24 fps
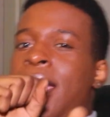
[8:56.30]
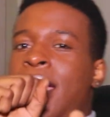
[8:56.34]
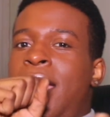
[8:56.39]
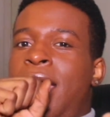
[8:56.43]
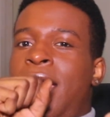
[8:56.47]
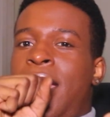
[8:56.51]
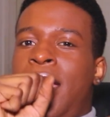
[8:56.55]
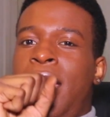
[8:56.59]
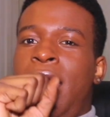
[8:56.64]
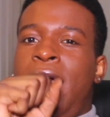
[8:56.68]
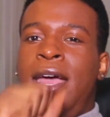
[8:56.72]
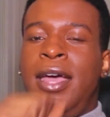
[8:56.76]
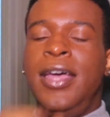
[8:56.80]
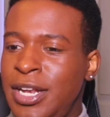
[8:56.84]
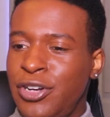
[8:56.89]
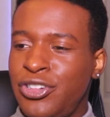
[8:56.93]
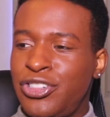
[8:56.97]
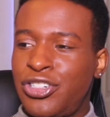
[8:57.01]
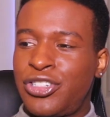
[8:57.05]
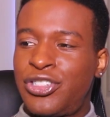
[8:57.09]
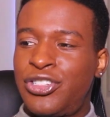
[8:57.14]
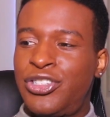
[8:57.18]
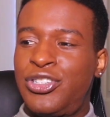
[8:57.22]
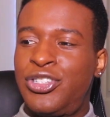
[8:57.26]
eh. There
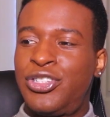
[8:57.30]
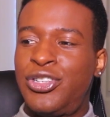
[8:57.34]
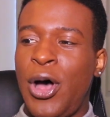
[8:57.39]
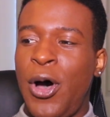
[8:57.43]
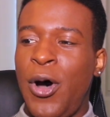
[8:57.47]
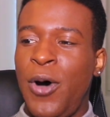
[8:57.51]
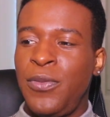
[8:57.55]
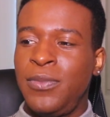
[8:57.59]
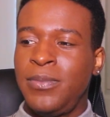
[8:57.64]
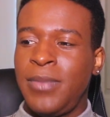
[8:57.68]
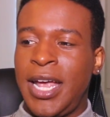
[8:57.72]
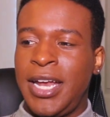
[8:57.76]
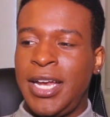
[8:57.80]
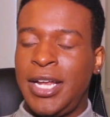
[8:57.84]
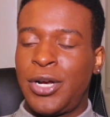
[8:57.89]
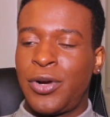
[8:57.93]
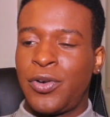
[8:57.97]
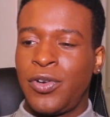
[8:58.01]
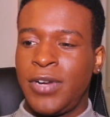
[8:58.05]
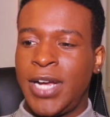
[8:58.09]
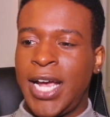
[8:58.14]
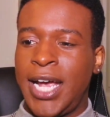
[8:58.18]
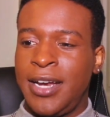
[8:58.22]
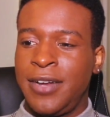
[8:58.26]
are just so many
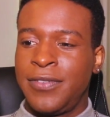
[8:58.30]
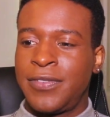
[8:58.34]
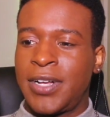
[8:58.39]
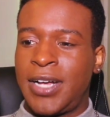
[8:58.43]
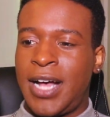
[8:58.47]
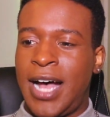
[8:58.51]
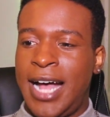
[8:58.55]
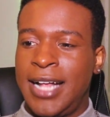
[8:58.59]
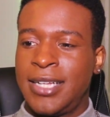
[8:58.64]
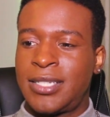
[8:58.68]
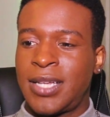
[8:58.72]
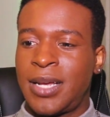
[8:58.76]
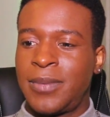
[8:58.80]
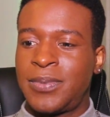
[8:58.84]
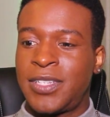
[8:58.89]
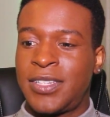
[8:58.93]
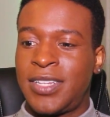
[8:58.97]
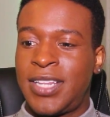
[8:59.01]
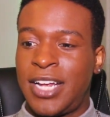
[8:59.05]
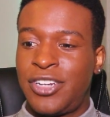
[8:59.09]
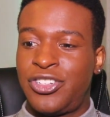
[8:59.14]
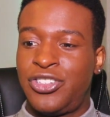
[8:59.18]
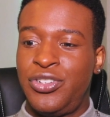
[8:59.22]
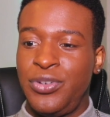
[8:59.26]
creative concepts
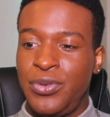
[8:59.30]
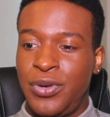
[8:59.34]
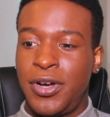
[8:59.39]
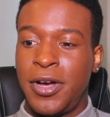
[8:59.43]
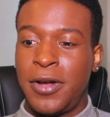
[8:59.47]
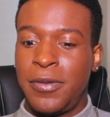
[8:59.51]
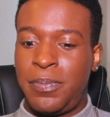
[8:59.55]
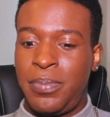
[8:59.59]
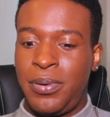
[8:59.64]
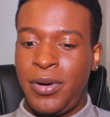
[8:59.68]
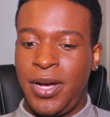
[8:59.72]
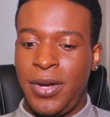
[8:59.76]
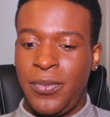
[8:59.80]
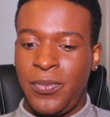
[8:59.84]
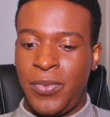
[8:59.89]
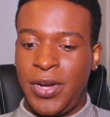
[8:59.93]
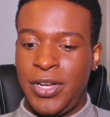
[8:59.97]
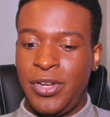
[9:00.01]
that you could put